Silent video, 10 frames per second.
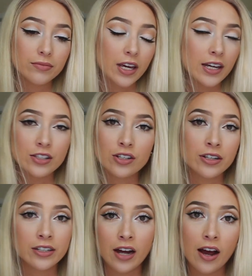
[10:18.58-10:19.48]
Cancer
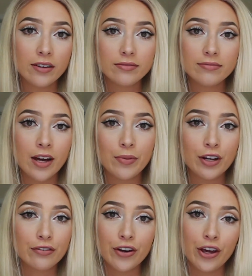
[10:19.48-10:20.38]
or not, I'm
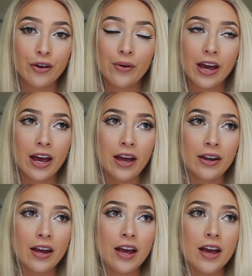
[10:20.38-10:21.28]
here for you,
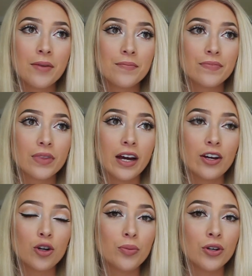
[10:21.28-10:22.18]
and I
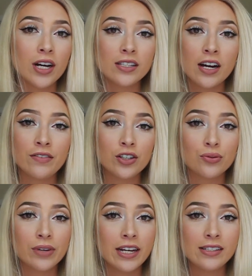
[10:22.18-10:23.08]
hope you guys have a
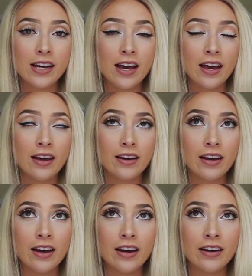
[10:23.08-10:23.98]
great day,
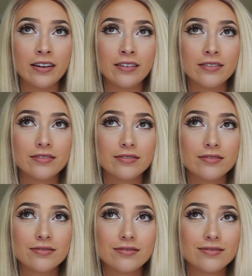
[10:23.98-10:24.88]
and
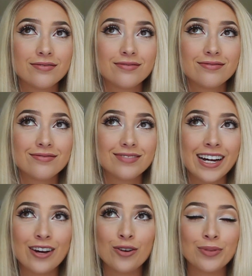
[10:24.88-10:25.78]

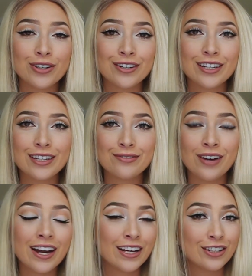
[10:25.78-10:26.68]
I hope you're
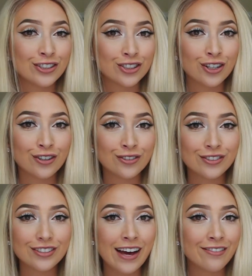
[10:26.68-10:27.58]
writing in your
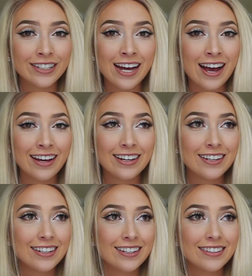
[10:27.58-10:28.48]
journals every day
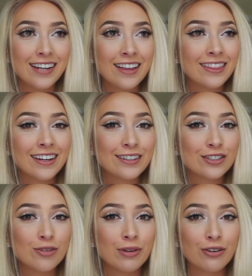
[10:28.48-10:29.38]
10
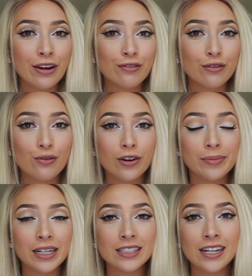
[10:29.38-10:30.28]
things to be grateful for,
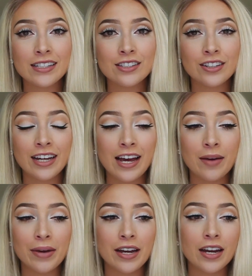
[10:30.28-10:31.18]
because I still
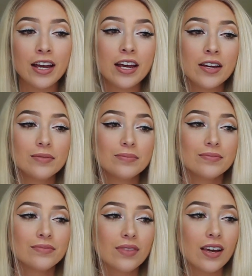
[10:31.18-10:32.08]
am.
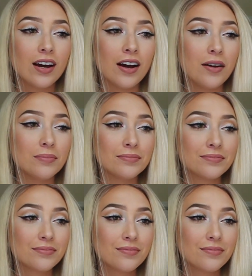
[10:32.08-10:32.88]
And